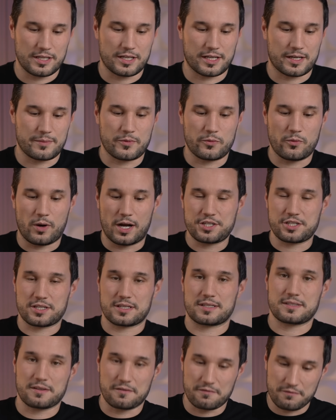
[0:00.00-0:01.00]
and you're gonna be watching
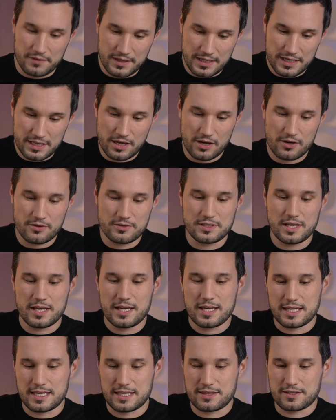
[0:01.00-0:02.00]
some videos,
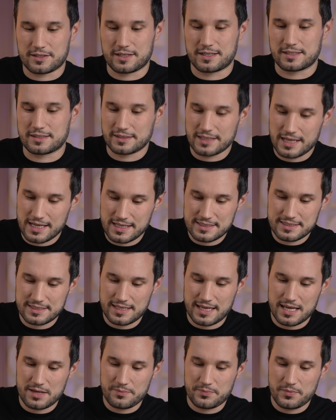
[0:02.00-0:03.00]
either in
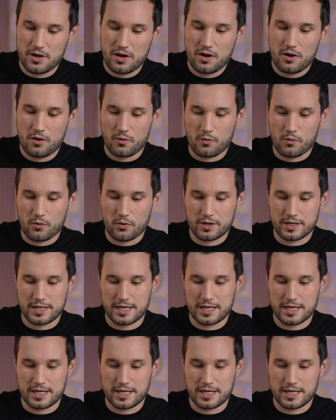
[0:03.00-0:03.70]
landscape or